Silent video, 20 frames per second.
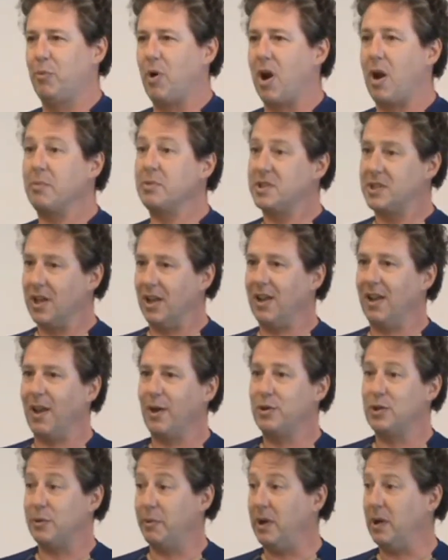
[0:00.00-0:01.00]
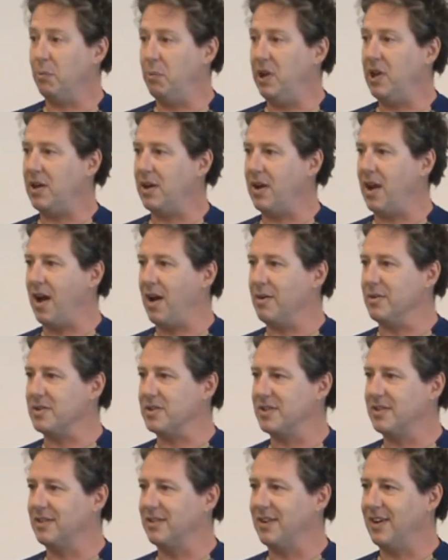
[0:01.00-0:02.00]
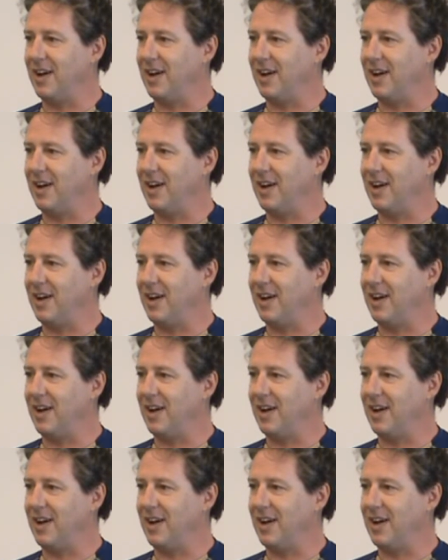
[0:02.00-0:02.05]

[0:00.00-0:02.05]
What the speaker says: But I'm still allowed to make beer in the house.